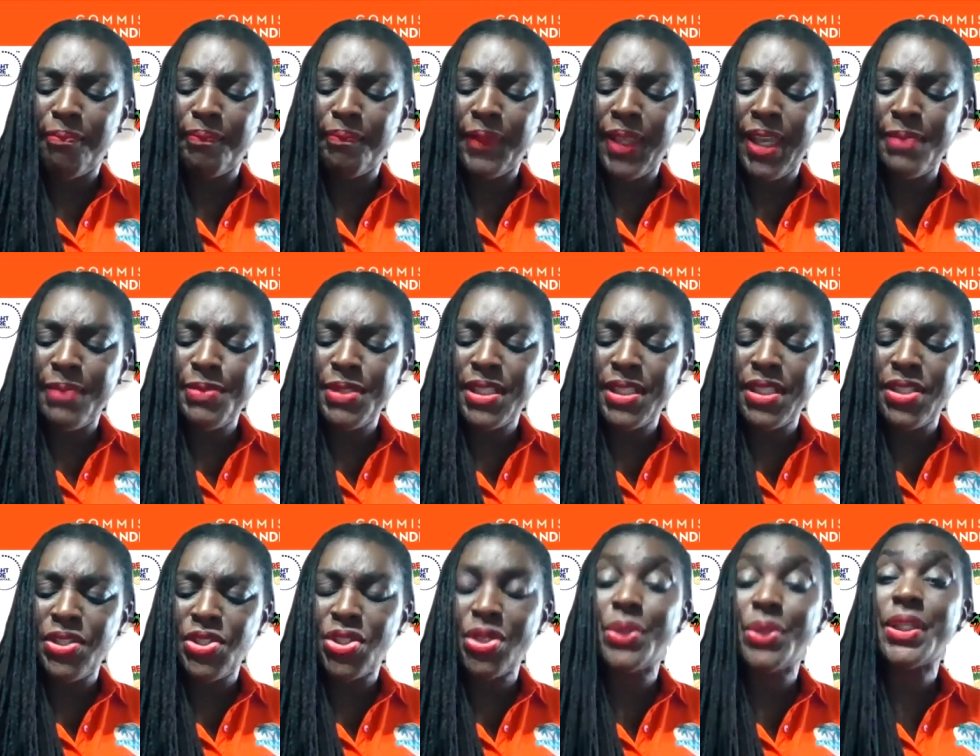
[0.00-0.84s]

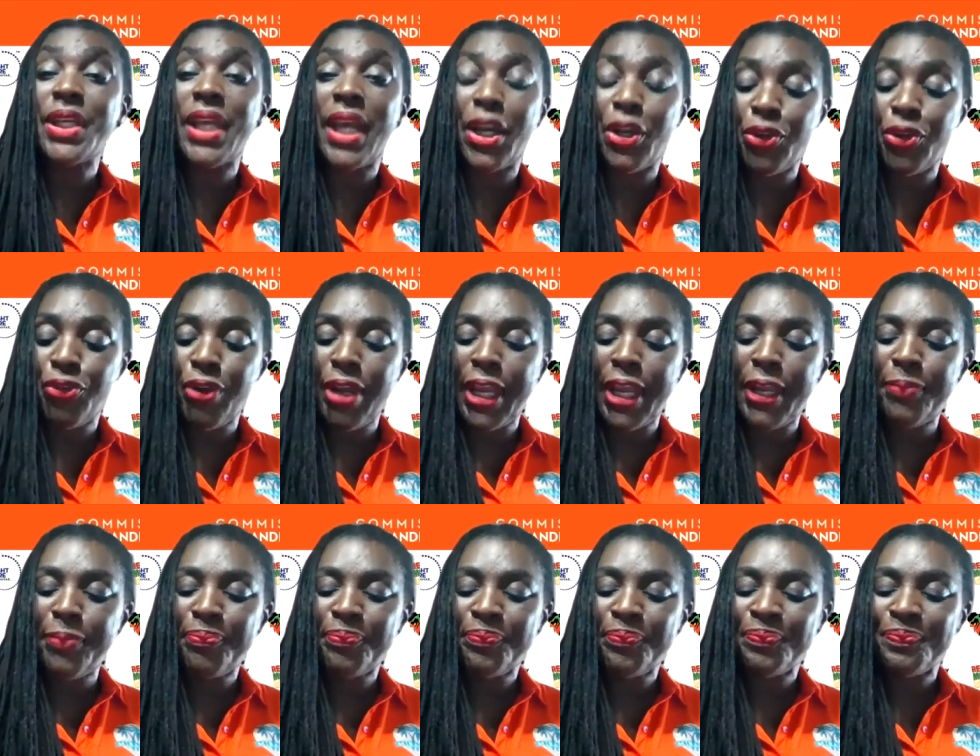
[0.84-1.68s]
MC Jody Ann
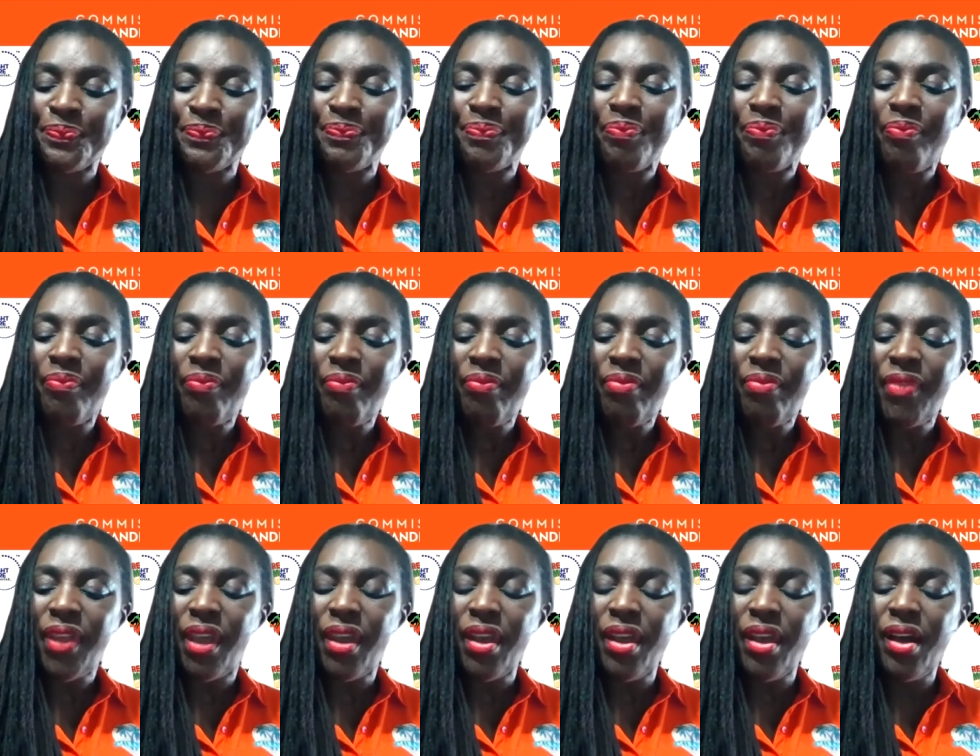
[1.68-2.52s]
Gray.
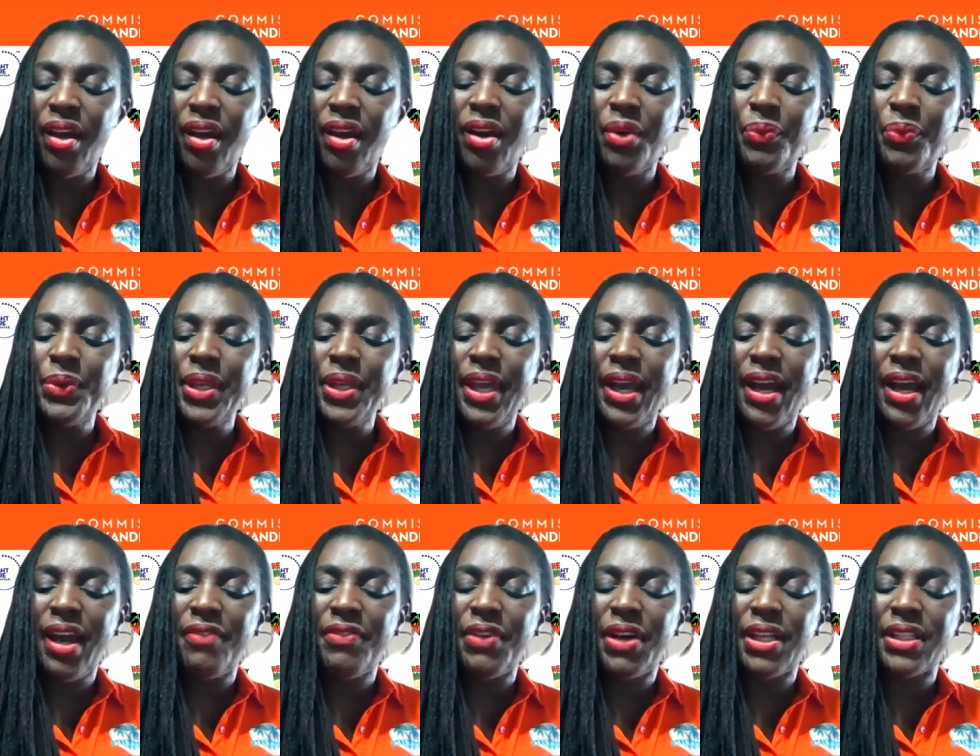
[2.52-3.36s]
We
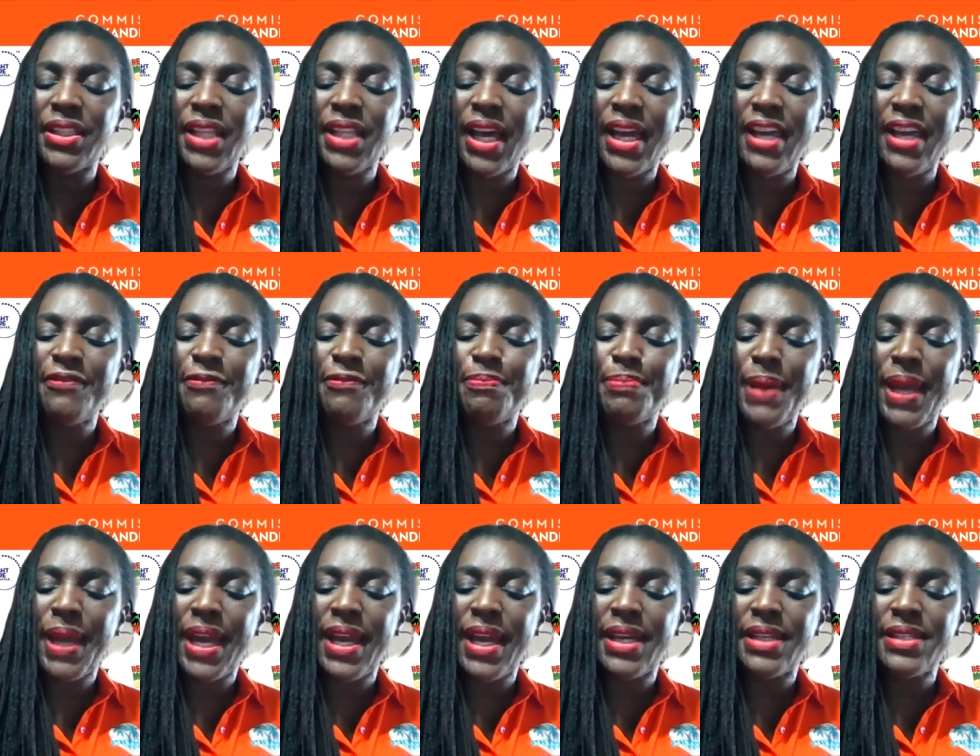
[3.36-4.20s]
have a live
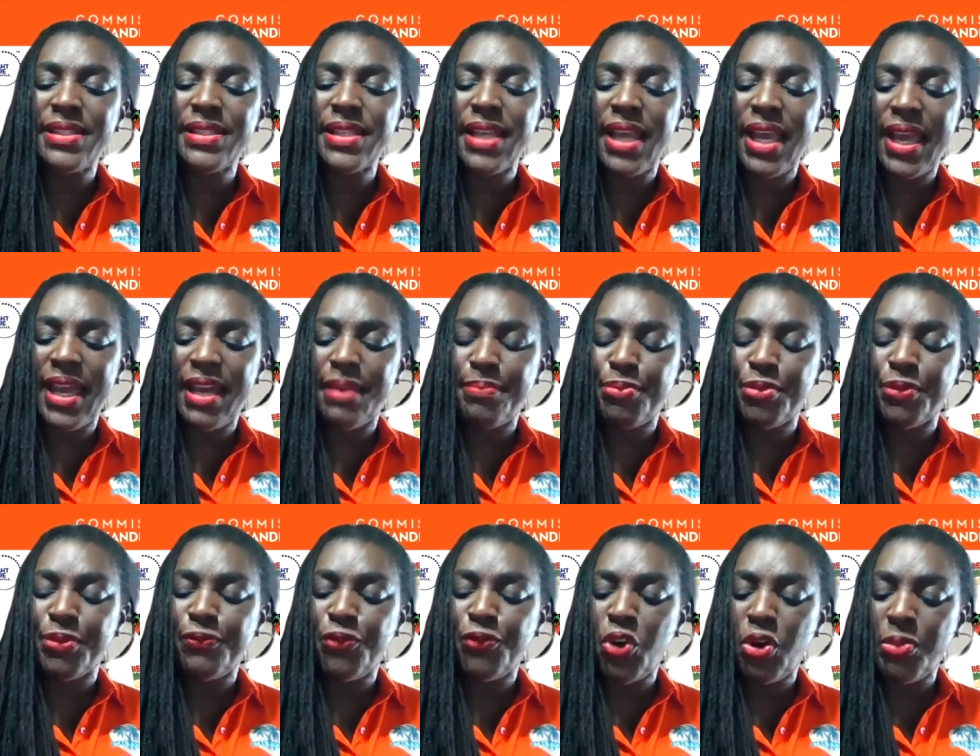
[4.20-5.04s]
band and
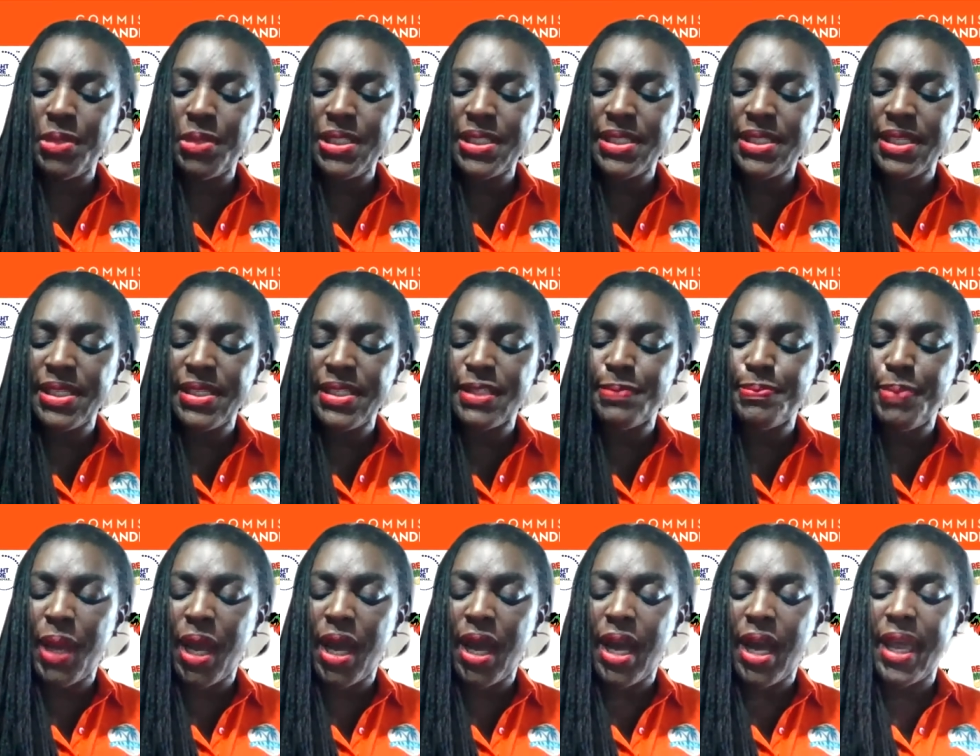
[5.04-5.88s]
performances
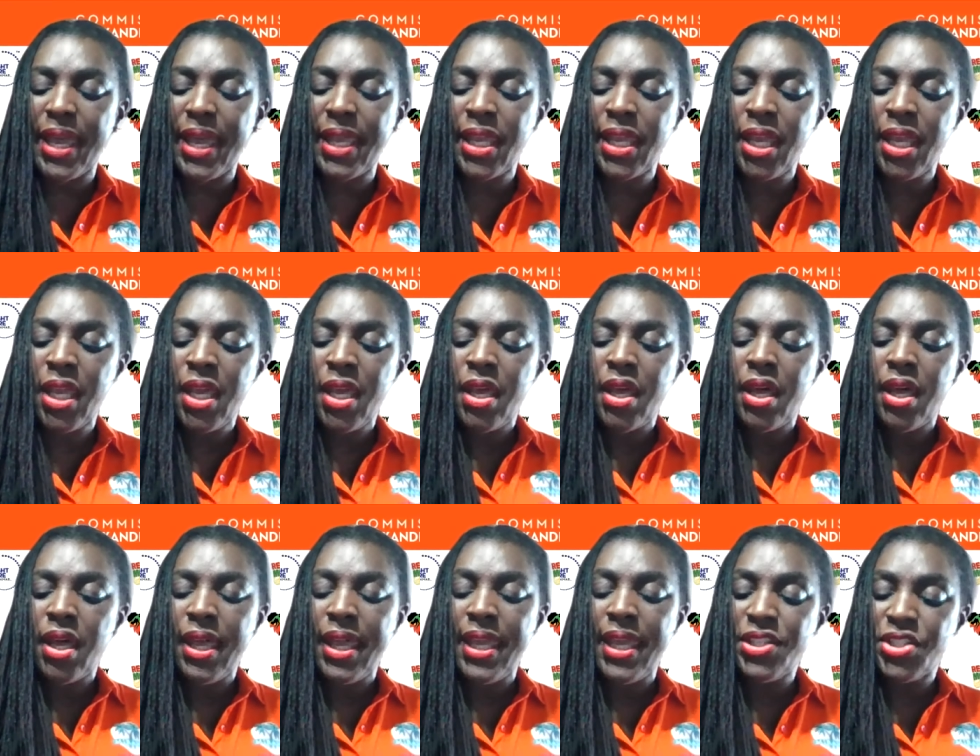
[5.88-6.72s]
by
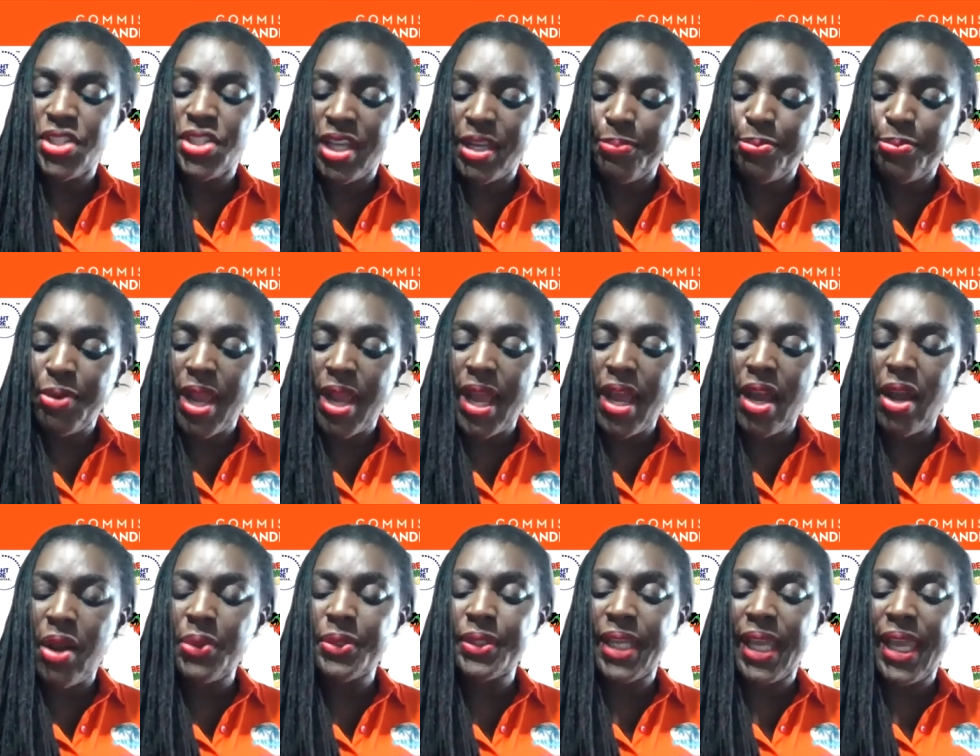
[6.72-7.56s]
AJ
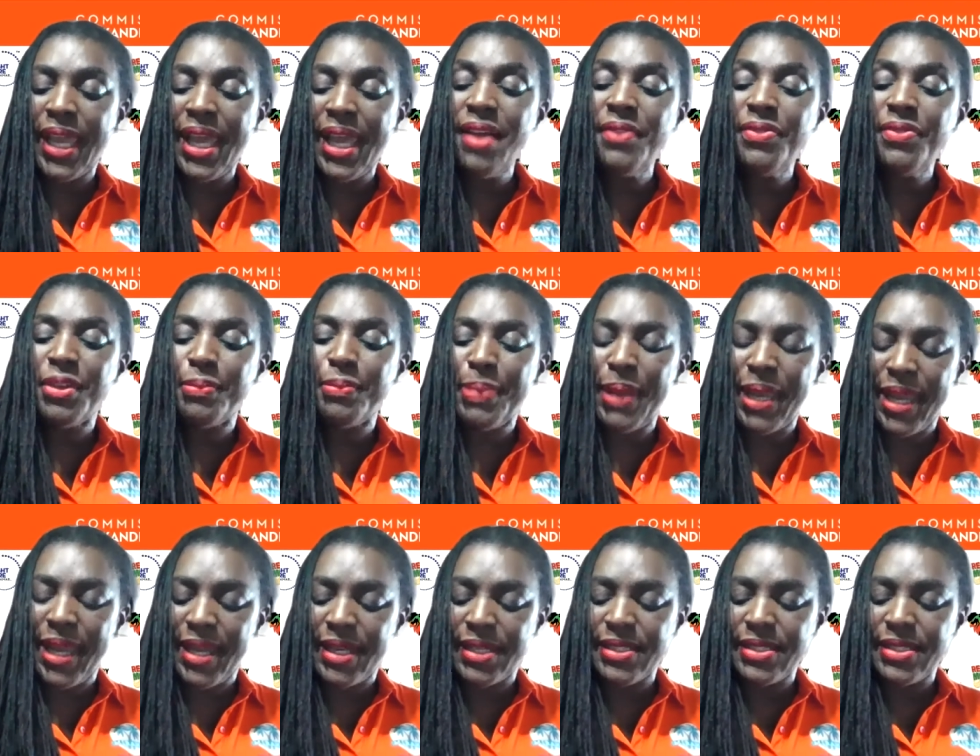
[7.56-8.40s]
Brown and the
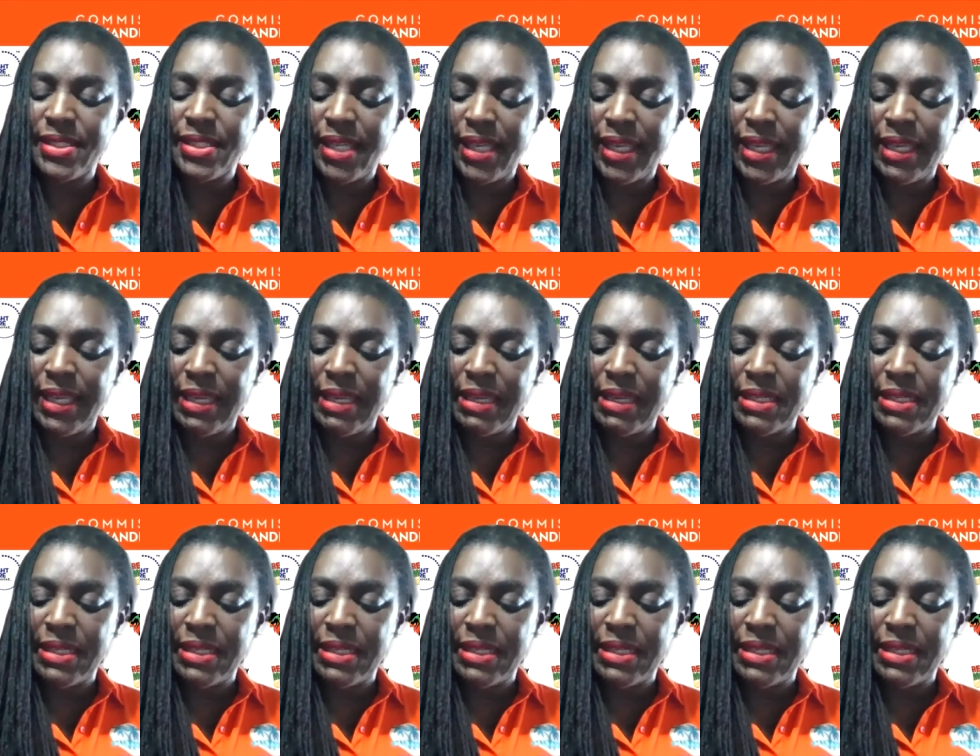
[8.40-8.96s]
band. And